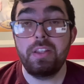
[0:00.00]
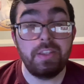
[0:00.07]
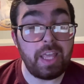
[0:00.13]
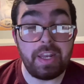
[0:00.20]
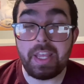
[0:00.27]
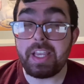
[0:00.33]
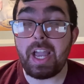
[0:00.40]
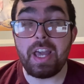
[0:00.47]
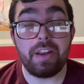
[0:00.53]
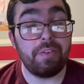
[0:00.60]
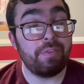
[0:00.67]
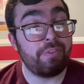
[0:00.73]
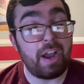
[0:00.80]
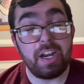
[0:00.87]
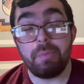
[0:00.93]
and they got to
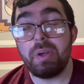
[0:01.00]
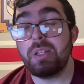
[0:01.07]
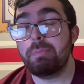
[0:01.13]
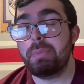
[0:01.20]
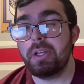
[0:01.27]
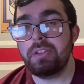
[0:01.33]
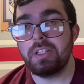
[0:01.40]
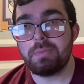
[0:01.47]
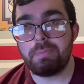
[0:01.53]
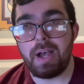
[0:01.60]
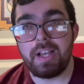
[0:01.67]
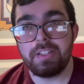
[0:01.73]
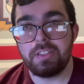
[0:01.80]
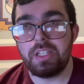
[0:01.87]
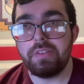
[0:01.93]
find a way to build this
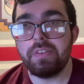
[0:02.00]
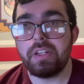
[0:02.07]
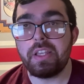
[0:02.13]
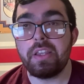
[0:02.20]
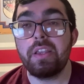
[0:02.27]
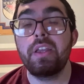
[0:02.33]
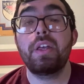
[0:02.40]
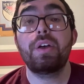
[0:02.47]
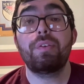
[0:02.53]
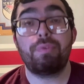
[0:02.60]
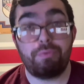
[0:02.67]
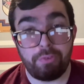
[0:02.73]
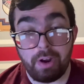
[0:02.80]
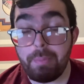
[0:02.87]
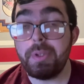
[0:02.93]
positivity
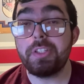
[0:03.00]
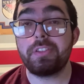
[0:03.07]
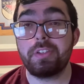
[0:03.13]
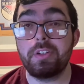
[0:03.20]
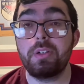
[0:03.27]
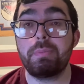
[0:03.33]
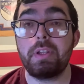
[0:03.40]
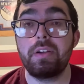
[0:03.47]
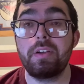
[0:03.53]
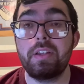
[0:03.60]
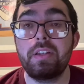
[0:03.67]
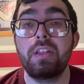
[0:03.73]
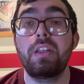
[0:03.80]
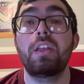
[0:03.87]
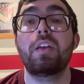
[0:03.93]
from this third period